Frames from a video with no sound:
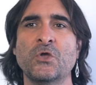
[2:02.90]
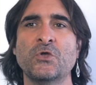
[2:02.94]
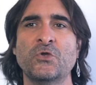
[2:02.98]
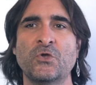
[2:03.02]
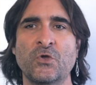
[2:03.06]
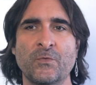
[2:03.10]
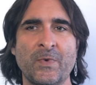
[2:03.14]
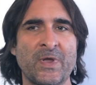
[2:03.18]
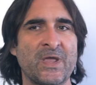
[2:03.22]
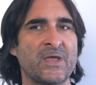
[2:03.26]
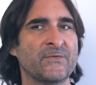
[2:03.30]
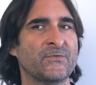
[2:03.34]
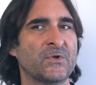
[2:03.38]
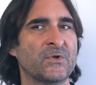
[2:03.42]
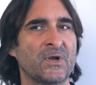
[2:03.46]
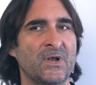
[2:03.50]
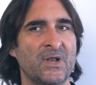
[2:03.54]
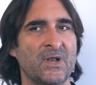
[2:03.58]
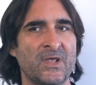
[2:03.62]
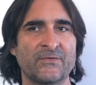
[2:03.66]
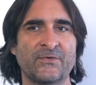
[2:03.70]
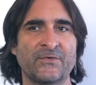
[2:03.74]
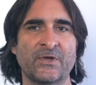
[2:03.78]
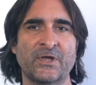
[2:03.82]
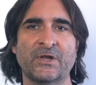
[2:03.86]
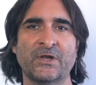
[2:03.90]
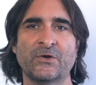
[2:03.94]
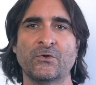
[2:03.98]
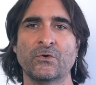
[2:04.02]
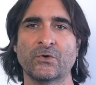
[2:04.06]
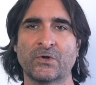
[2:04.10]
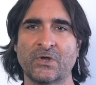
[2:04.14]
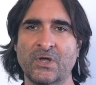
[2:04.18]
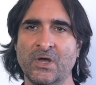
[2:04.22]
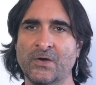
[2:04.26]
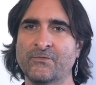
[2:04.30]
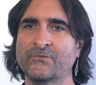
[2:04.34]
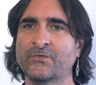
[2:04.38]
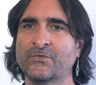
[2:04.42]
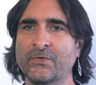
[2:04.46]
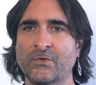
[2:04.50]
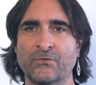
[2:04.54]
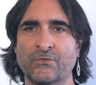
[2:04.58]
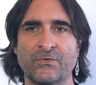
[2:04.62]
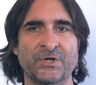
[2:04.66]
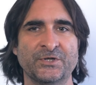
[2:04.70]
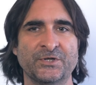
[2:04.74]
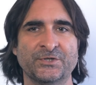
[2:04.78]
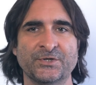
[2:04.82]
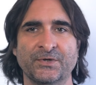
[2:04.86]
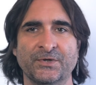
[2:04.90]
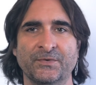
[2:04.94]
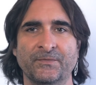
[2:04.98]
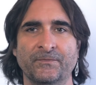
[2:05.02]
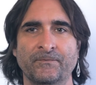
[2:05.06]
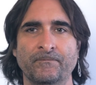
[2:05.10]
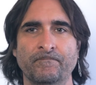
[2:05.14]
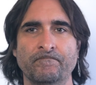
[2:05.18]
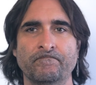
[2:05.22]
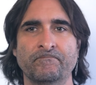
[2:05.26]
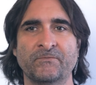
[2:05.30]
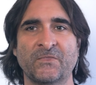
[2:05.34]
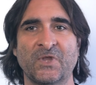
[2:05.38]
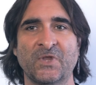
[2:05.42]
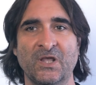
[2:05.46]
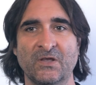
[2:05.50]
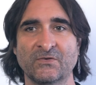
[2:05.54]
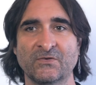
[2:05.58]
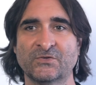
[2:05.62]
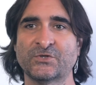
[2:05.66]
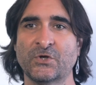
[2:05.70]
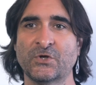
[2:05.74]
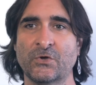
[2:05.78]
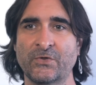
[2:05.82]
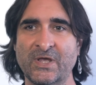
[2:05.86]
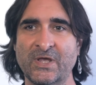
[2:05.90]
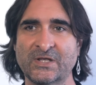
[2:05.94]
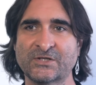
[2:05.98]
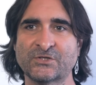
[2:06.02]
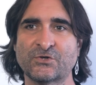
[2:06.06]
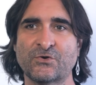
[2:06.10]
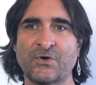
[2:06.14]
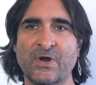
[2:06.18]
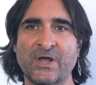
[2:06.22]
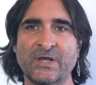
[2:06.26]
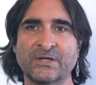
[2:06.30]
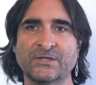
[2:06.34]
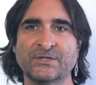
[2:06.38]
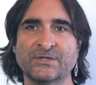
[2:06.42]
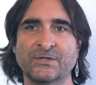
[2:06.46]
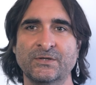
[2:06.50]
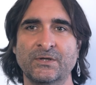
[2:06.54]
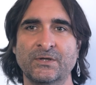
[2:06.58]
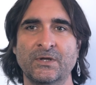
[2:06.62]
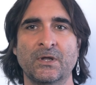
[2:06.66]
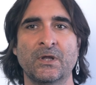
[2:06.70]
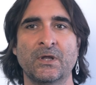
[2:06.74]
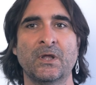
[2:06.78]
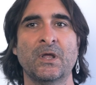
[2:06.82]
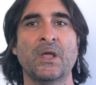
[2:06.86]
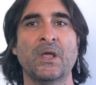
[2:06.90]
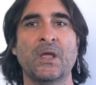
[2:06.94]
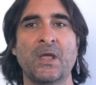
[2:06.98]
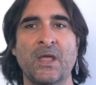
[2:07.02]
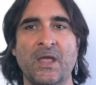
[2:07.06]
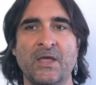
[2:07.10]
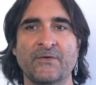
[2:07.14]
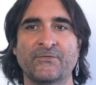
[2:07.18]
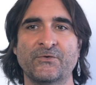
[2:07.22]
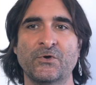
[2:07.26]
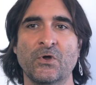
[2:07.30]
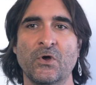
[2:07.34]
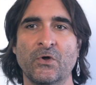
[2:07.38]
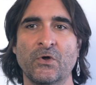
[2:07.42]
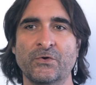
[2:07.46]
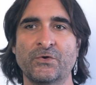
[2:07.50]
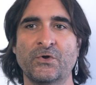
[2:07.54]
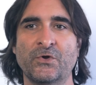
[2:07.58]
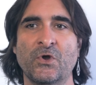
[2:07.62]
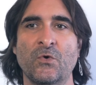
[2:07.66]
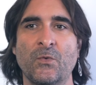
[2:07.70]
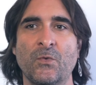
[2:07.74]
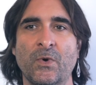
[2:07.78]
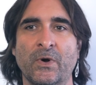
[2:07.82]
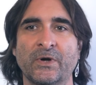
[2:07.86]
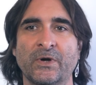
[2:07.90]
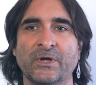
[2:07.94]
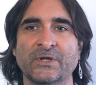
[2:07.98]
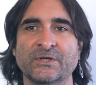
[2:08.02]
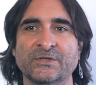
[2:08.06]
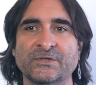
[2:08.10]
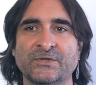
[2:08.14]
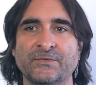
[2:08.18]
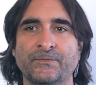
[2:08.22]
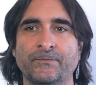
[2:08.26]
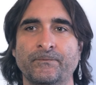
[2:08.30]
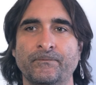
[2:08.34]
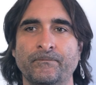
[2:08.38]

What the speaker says: You may even live in or come from the region. If so, that's great. If not, no worries.